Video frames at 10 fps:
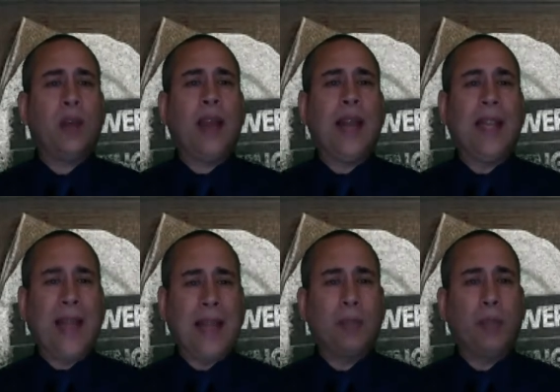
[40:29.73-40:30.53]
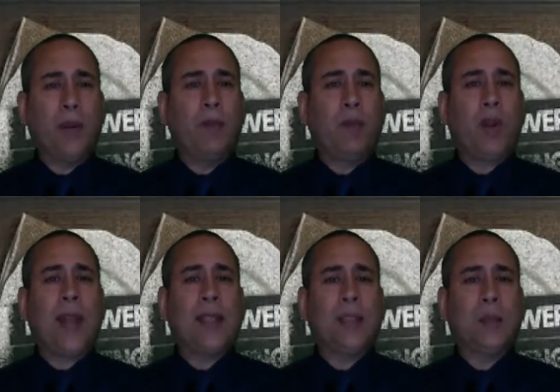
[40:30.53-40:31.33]
thy light break forth
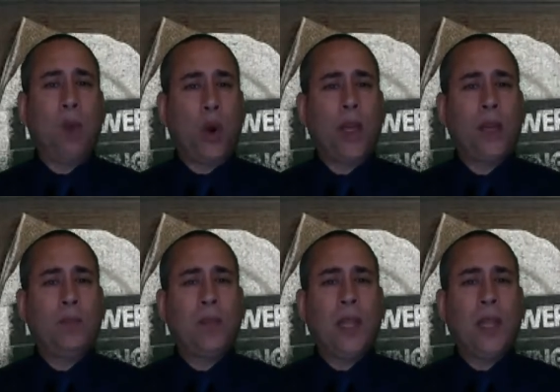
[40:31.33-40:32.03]
as the morning,